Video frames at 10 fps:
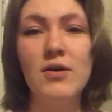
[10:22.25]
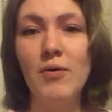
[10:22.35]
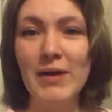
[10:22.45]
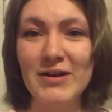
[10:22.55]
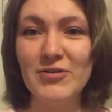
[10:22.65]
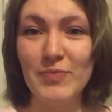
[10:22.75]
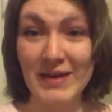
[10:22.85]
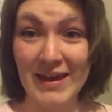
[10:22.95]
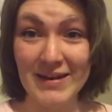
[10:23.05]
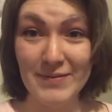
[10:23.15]
Where to
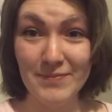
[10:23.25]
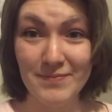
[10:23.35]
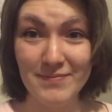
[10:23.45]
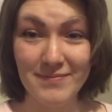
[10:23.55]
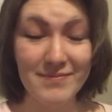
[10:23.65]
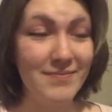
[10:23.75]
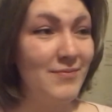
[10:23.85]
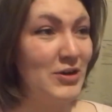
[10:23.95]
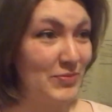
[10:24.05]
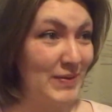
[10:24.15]
begin?
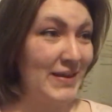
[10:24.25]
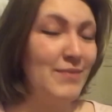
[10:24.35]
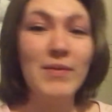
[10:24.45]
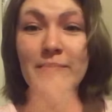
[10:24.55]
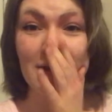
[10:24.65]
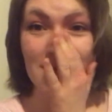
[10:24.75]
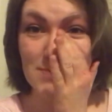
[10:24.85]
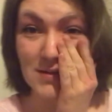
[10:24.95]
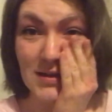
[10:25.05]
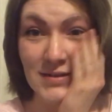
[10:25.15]
Where to begin? My makeup
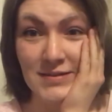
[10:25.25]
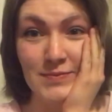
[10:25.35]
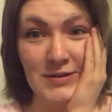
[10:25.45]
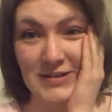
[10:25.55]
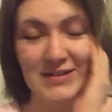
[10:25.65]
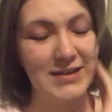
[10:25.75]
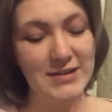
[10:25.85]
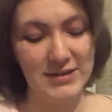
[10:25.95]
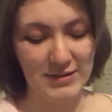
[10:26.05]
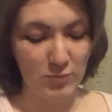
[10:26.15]
is kind of smudged. I need
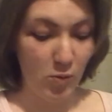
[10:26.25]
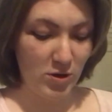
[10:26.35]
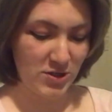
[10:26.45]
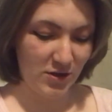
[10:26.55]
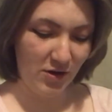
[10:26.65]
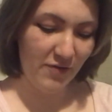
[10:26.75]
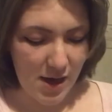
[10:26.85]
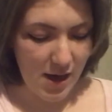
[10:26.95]
to wash it off.